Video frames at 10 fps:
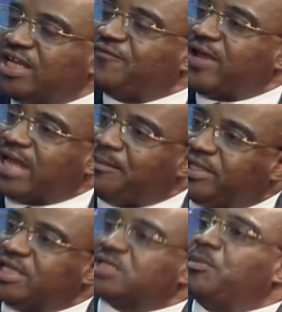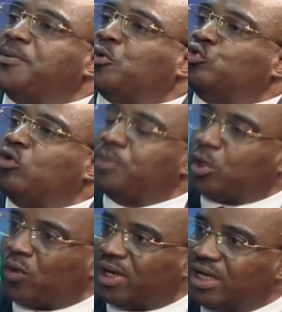If you have diabetes, it will be controlled
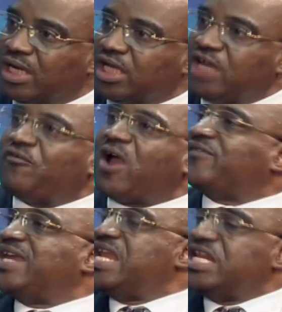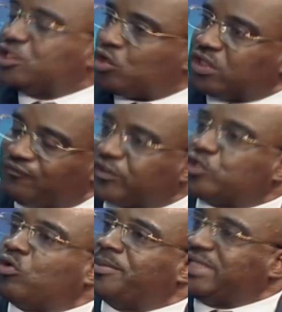very well. If you have any serious
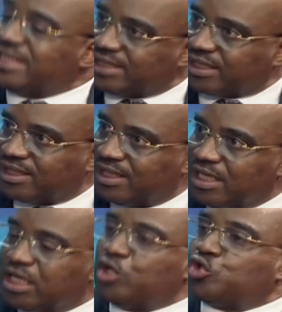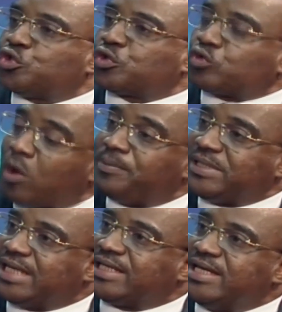infection, it can be treated. You should stop
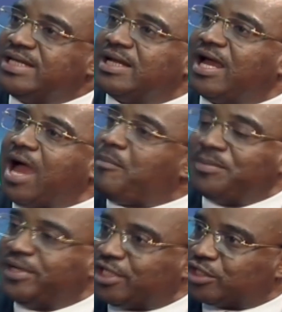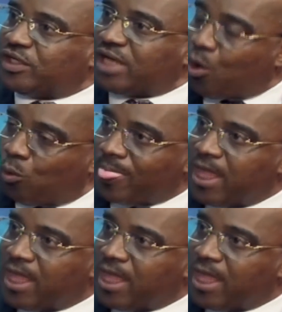taking herbal medication anyhow.